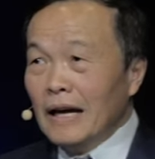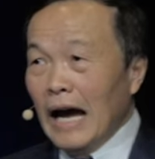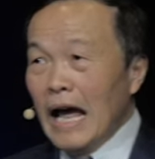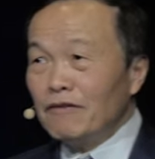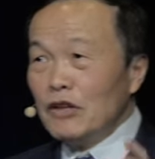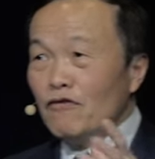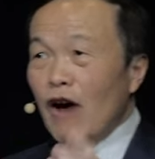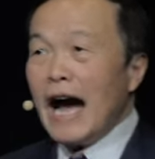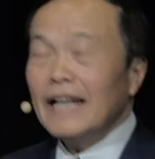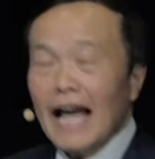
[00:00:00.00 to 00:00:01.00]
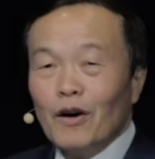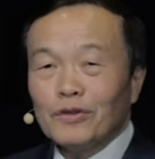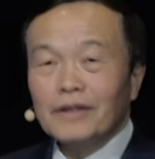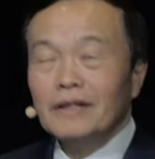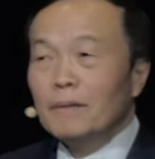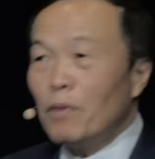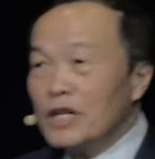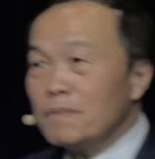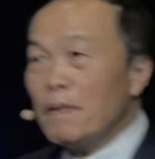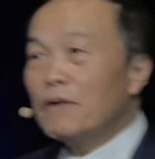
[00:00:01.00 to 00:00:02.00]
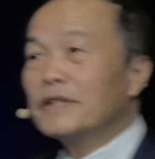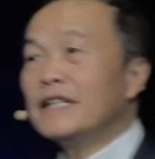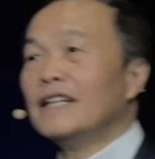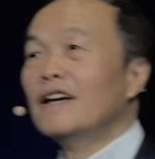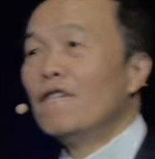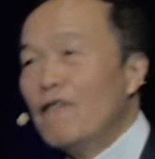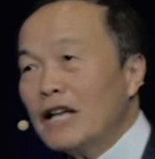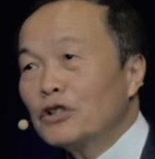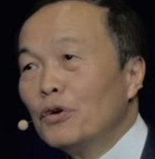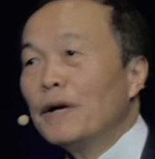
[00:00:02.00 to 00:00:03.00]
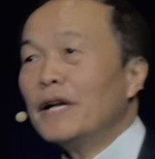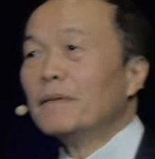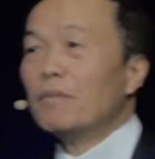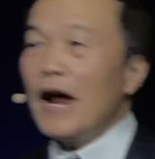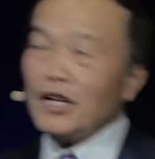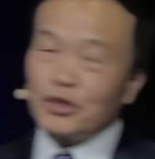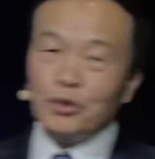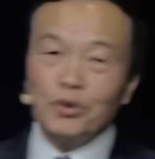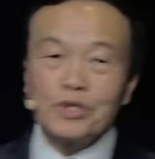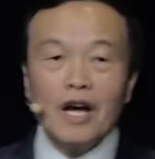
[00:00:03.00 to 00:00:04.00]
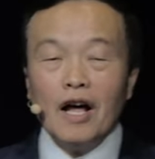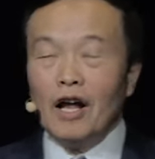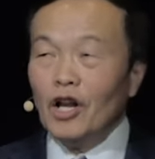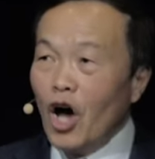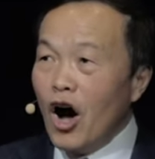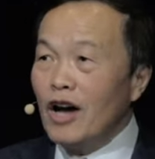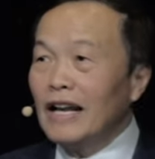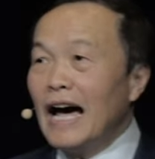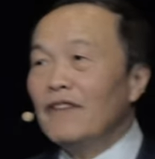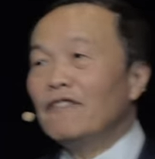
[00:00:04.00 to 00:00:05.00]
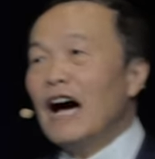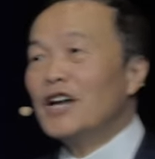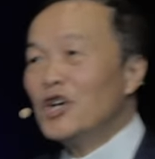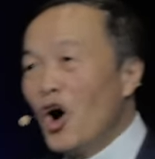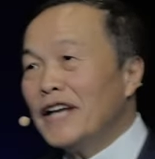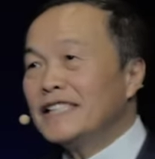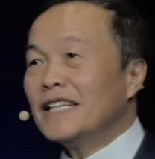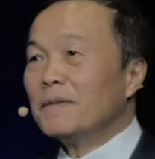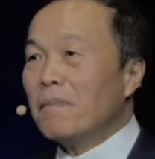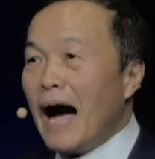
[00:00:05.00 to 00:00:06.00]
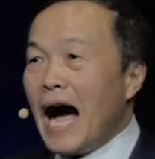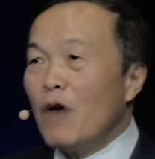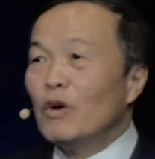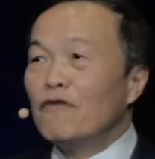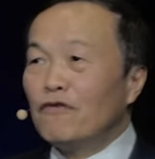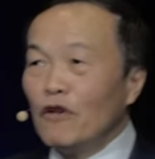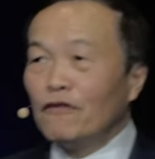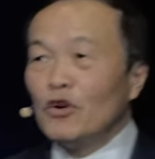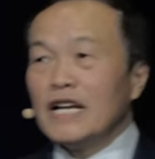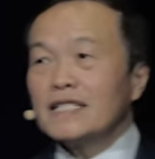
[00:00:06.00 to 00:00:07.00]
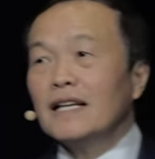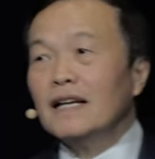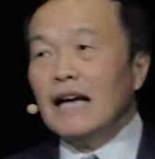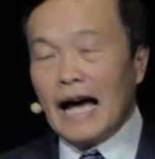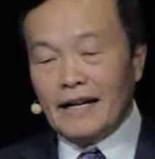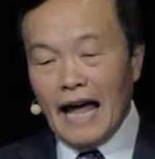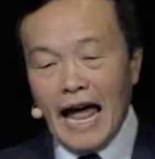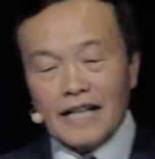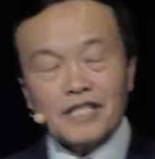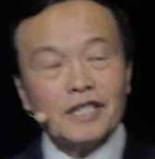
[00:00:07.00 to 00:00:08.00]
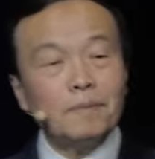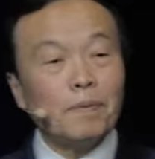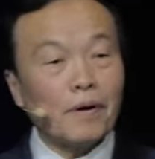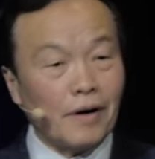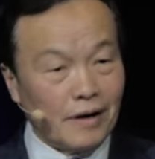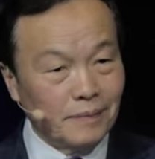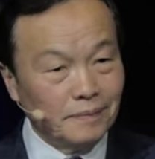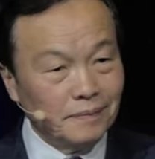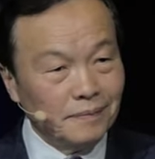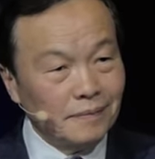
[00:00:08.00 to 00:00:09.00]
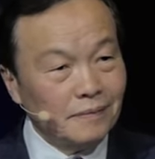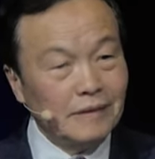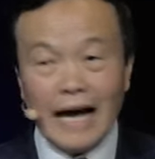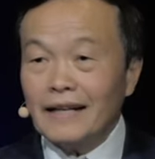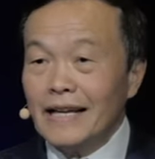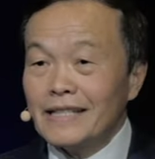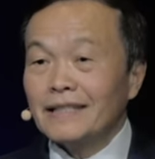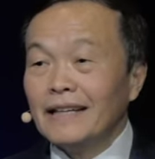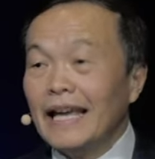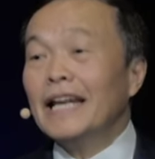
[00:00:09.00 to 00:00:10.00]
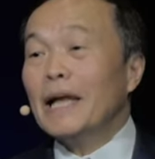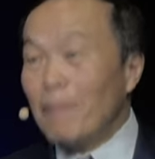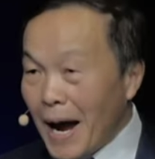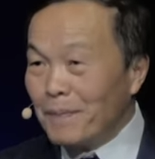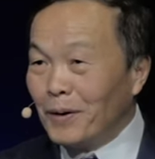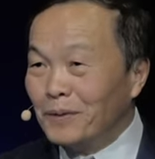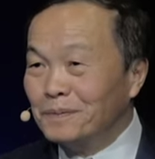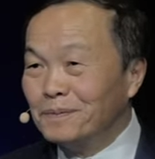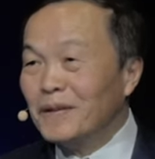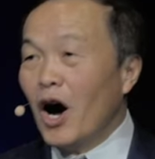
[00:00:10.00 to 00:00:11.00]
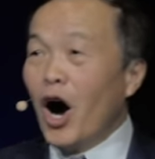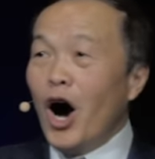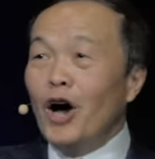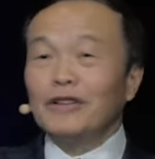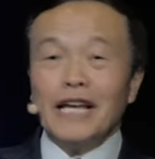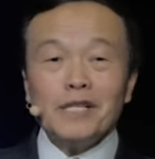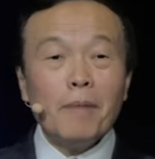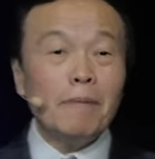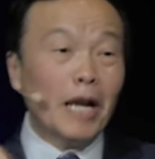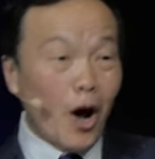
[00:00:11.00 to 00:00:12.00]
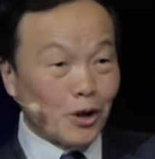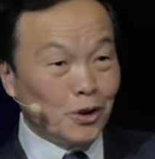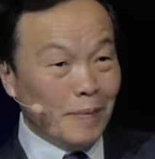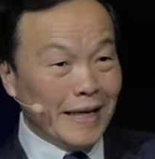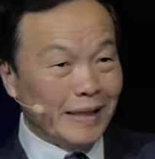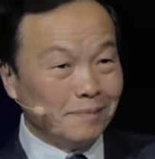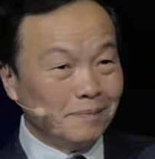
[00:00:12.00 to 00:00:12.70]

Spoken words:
I have divine health, prosperity, victory, breakthroughs, long life, anointing, power, fruitfulness, and answer prayer. That is in the Bible. All this belong to me.